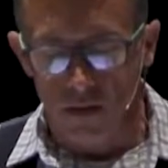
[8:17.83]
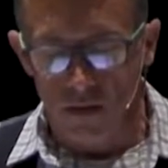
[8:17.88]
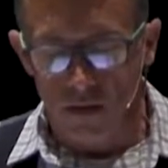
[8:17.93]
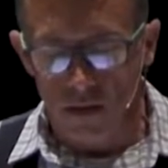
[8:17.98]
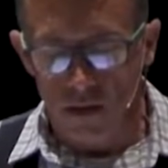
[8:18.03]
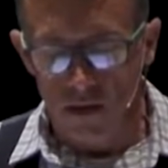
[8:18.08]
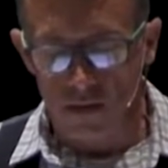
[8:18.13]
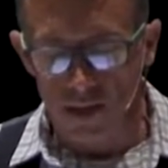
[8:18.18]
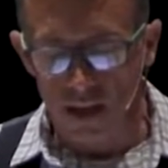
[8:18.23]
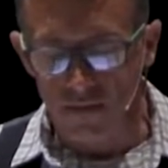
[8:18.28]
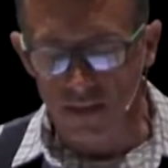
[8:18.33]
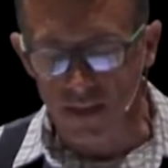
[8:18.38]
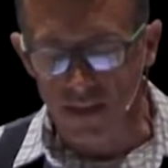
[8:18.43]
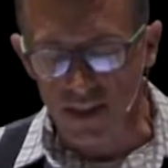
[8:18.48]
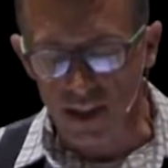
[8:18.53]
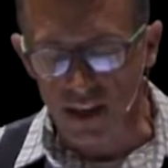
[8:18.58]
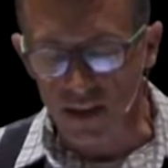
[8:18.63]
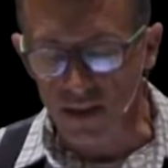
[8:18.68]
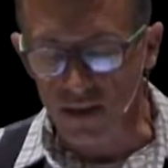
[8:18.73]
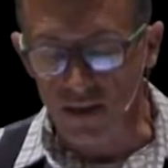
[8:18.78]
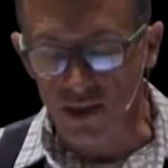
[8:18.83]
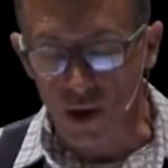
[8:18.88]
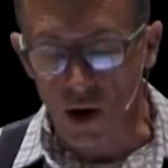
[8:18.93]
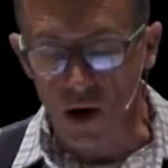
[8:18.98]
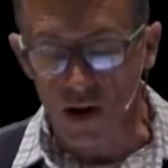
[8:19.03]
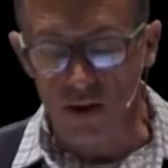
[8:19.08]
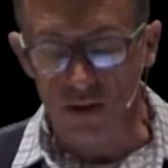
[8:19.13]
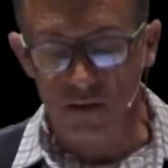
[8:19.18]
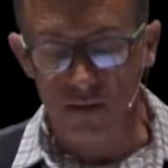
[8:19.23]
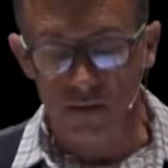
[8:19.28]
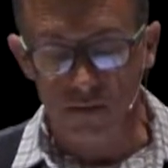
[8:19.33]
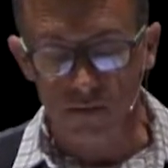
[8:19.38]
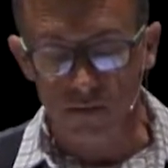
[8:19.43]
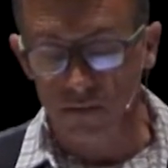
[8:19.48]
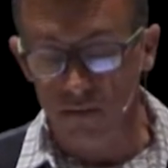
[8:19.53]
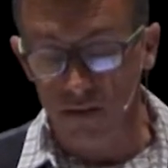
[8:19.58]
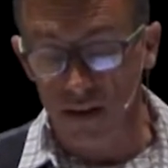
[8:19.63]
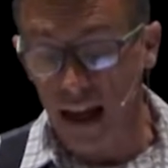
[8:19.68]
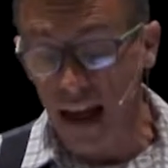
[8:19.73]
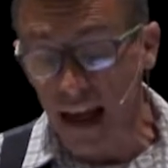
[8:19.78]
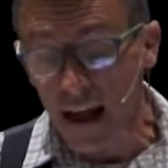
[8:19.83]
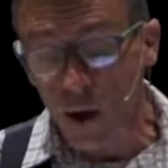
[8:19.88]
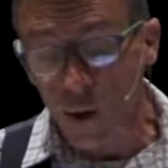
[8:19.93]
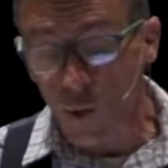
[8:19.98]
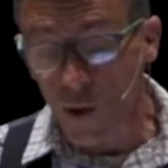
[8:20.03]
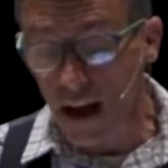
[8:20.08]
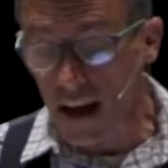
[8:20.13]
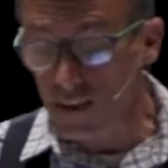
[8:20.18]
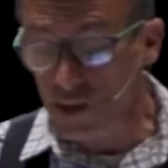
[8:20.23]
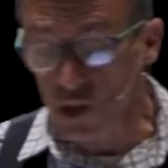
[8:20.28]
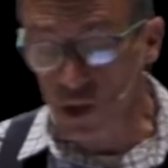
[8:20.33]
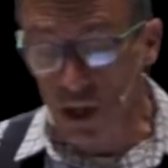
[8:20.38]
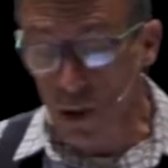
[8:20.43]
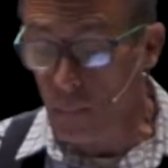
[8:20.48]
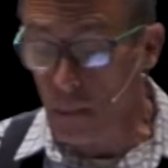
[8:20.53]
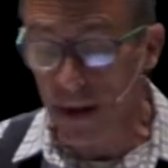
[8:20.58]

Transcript: And David said in his heart, Now I shall